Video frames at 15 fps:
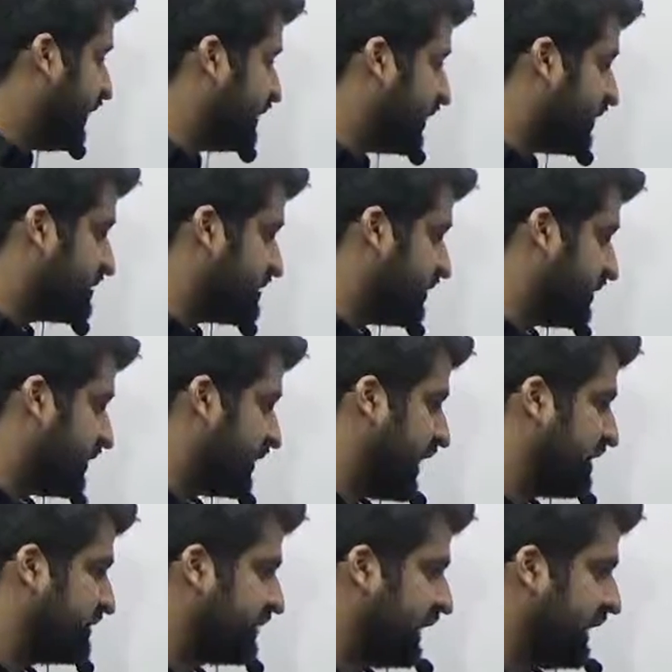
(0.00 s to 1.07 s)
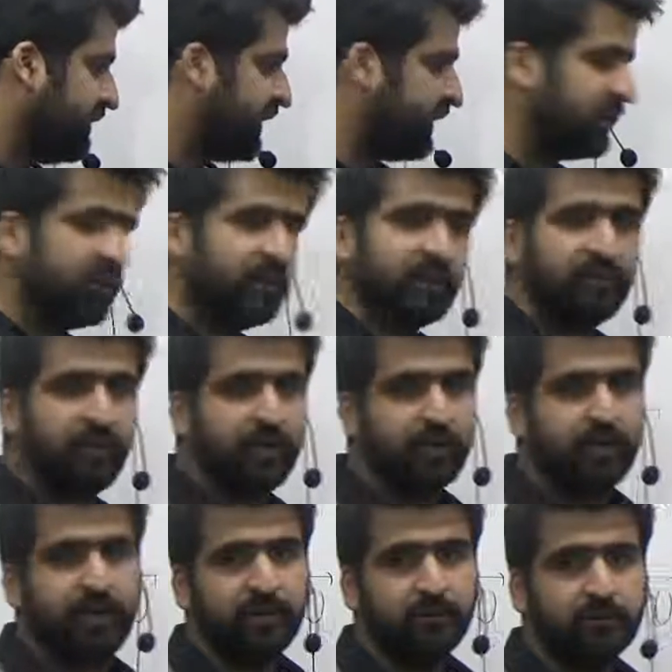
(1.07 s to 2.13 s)
vector is written as A vector
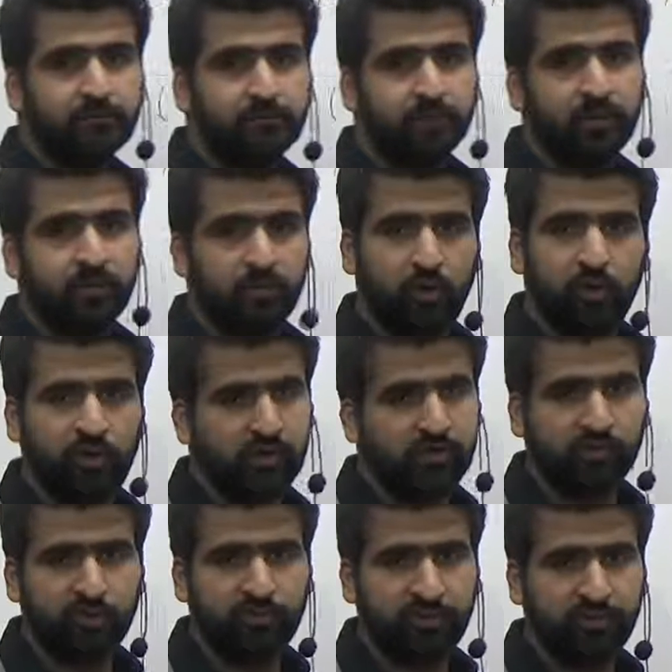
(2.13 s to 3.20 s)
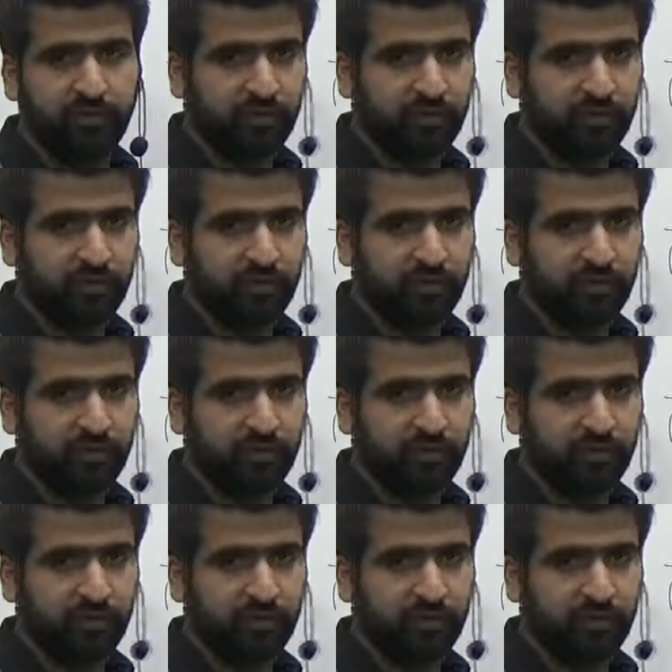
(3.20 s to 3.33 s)
divided by modulus of A